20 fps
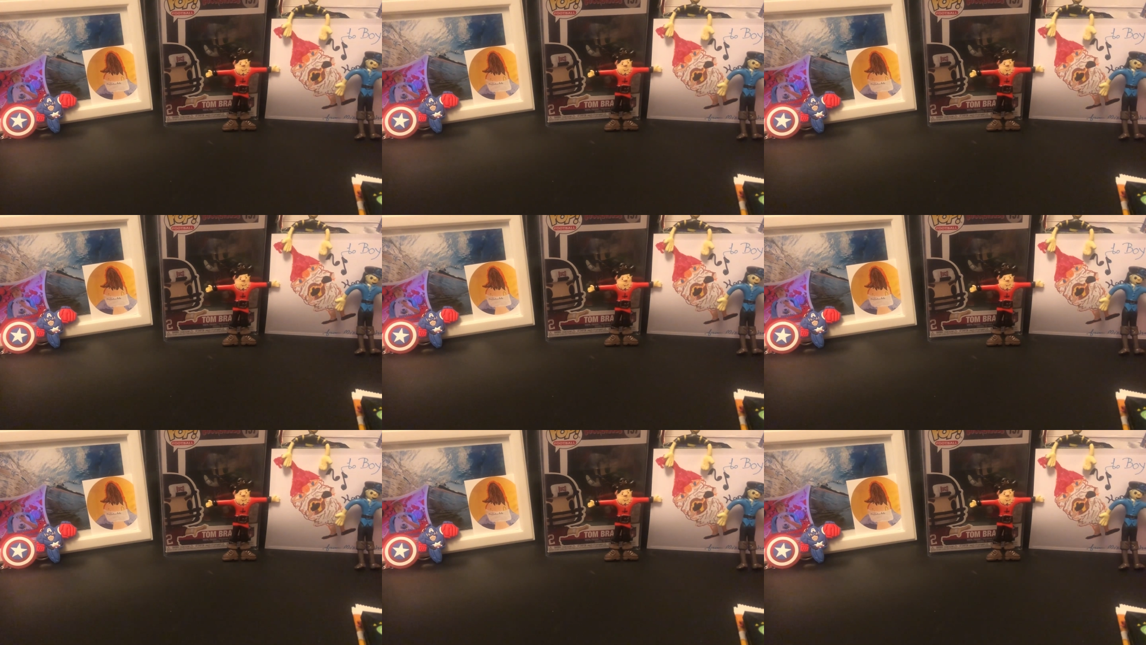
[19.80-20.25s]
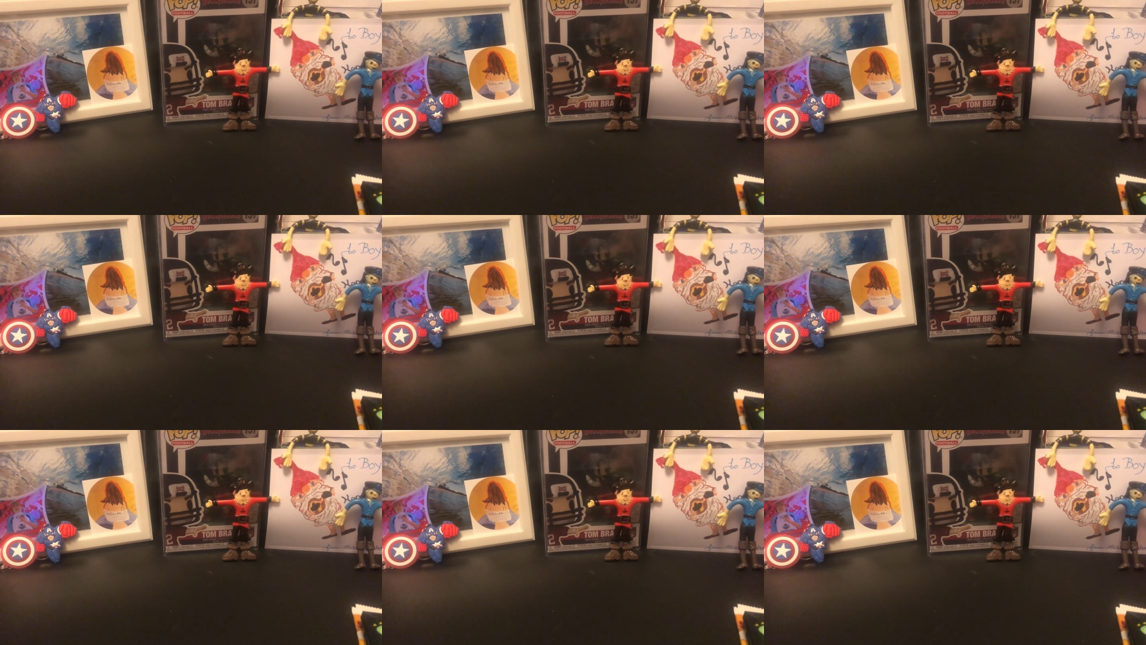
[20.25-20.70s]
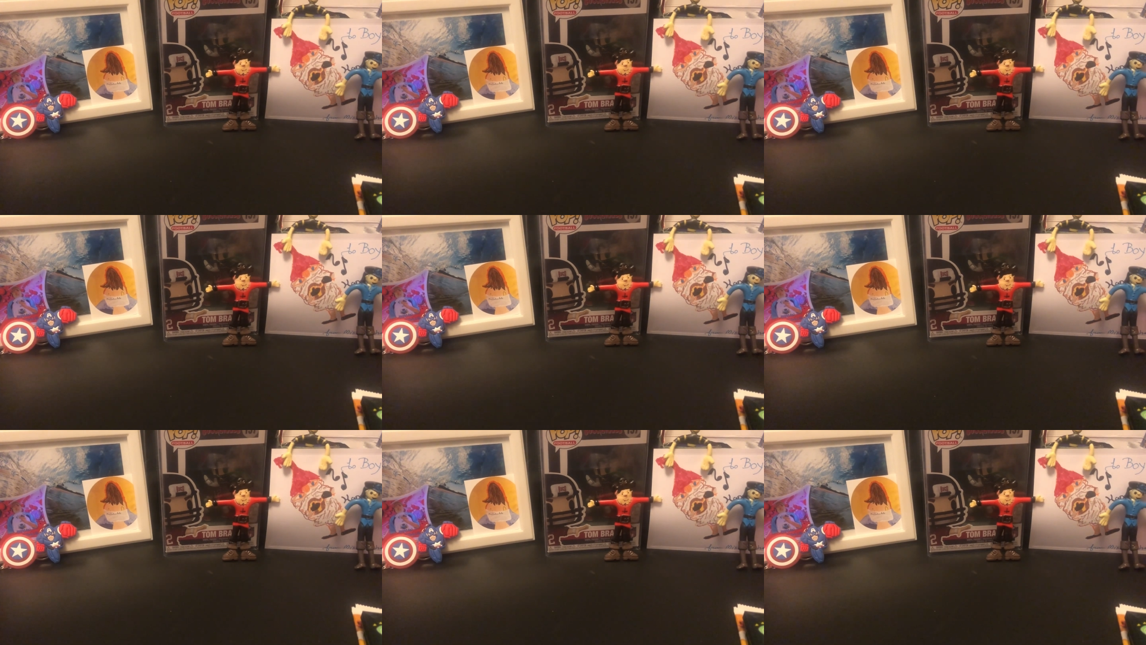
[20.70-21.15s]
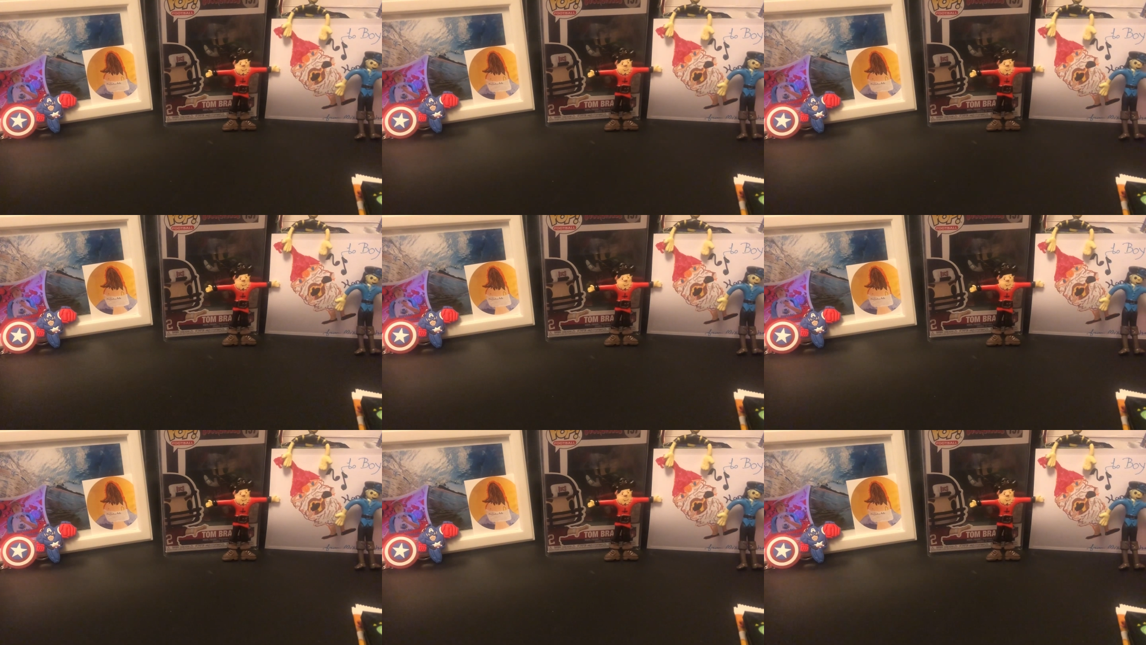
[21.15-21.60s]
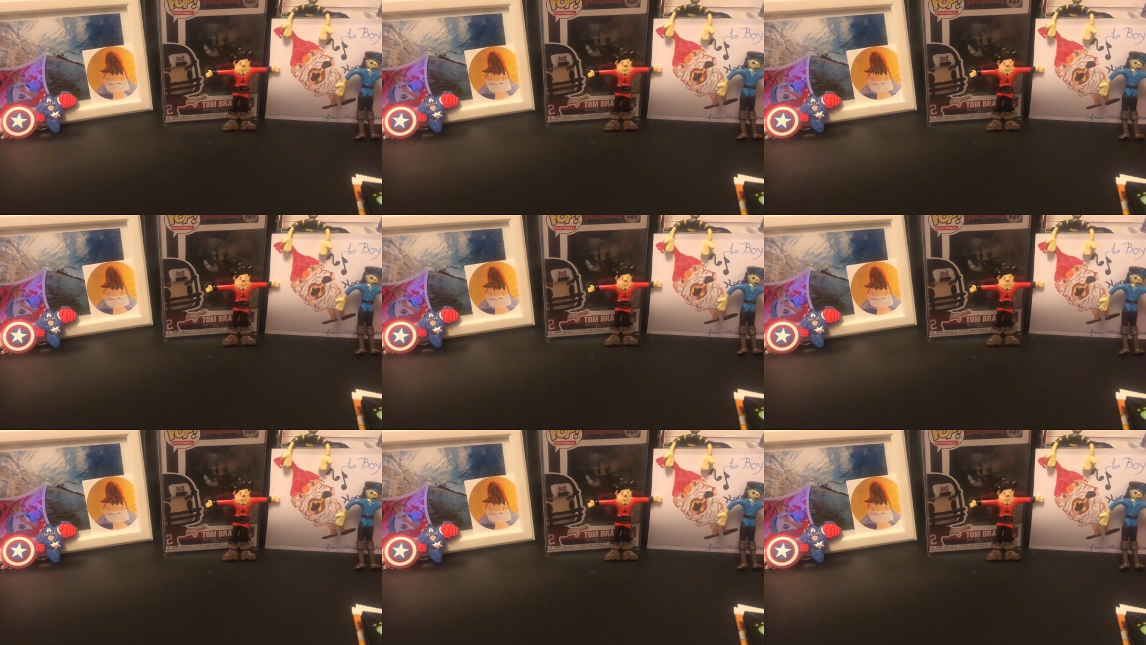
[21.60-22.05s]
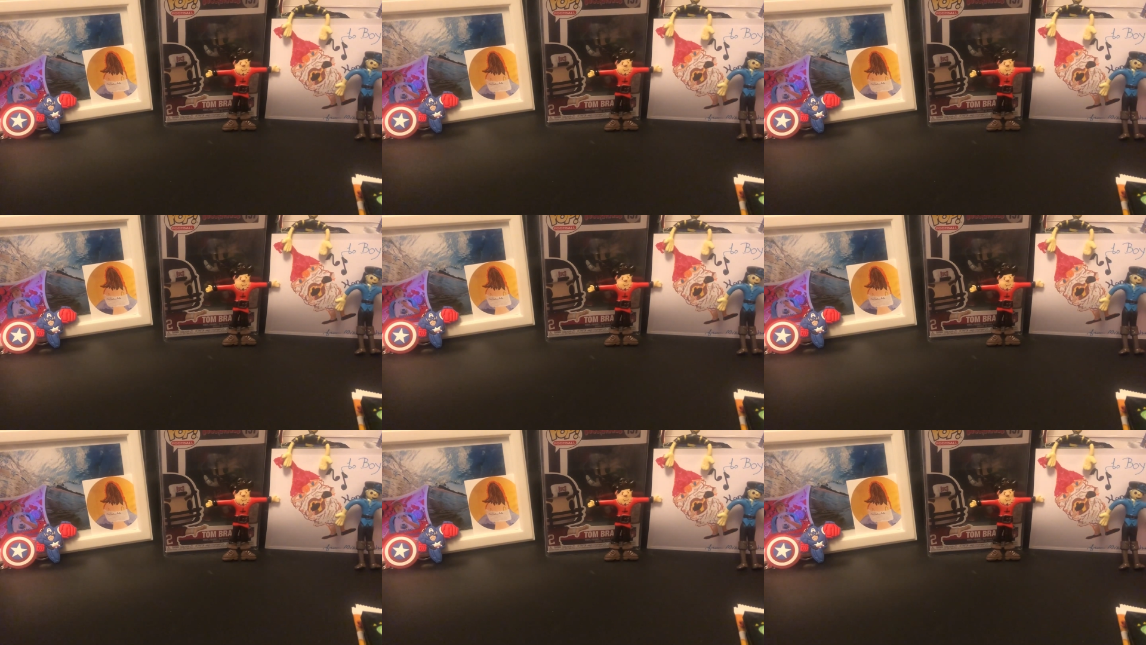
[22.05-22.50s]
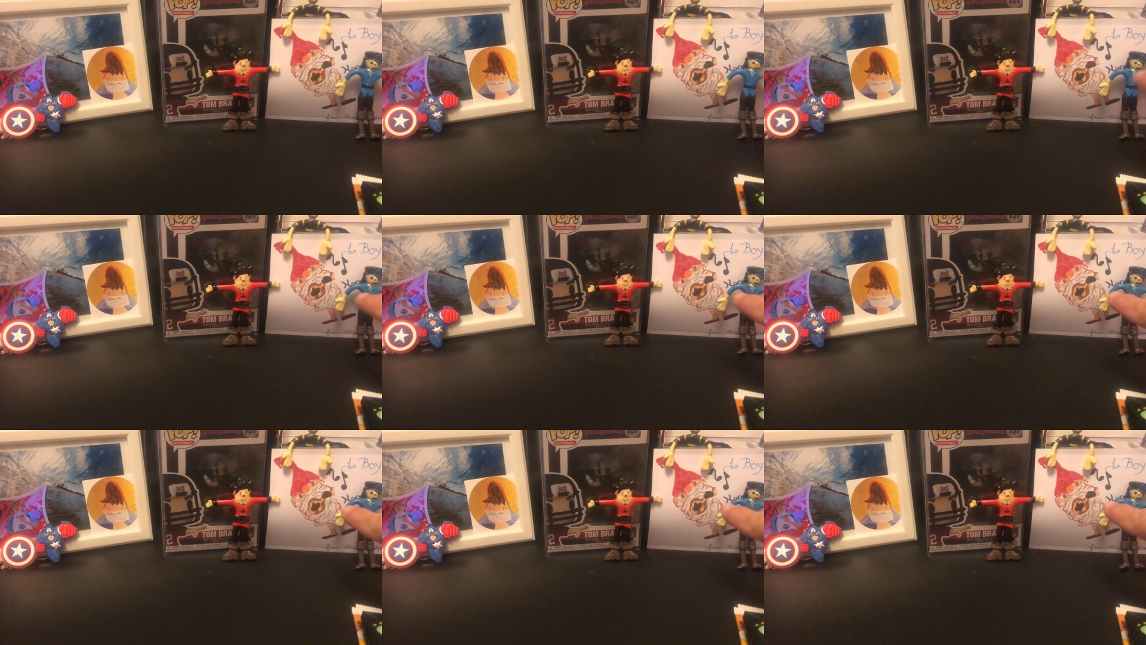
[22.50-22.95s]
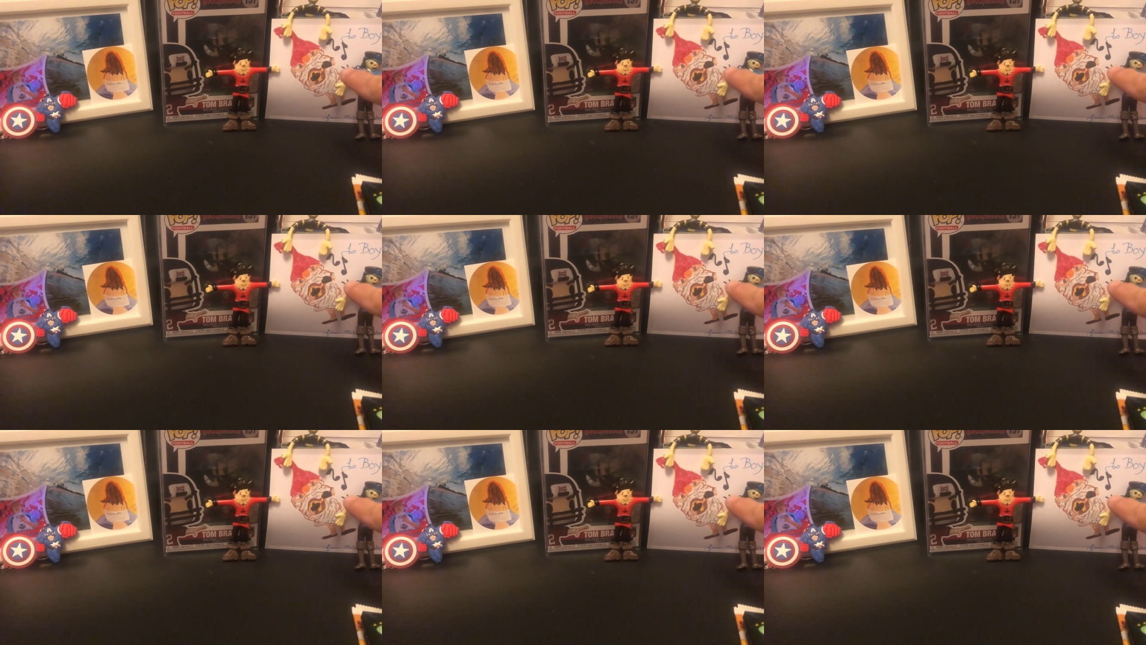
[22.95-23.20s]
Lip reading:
Nobody's mouth can be seen.